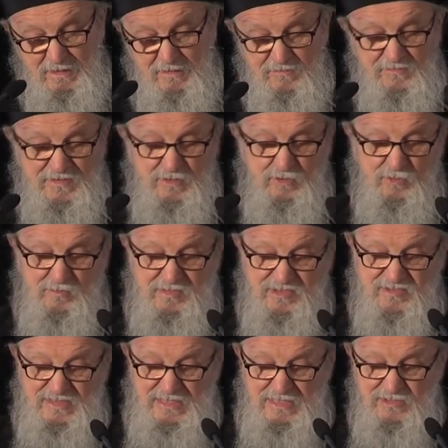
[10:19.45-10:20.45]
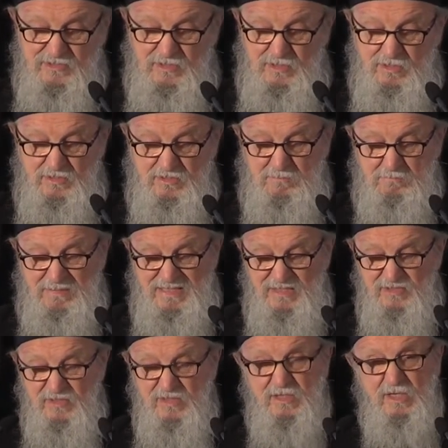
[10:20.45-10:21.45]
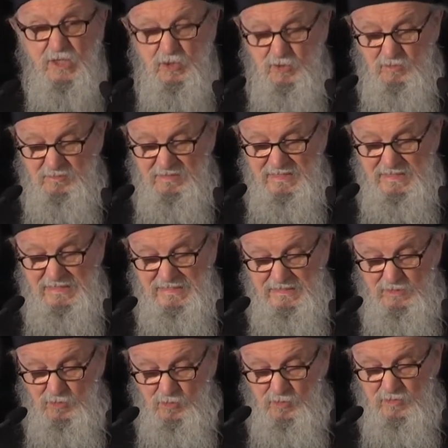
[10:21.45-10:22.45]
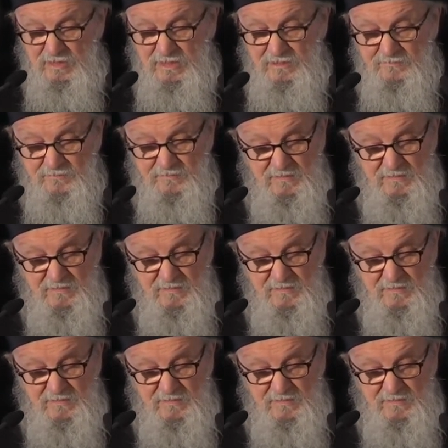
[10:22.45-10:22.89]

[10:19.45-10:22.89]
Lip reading: Freedom is thus the basic human calling.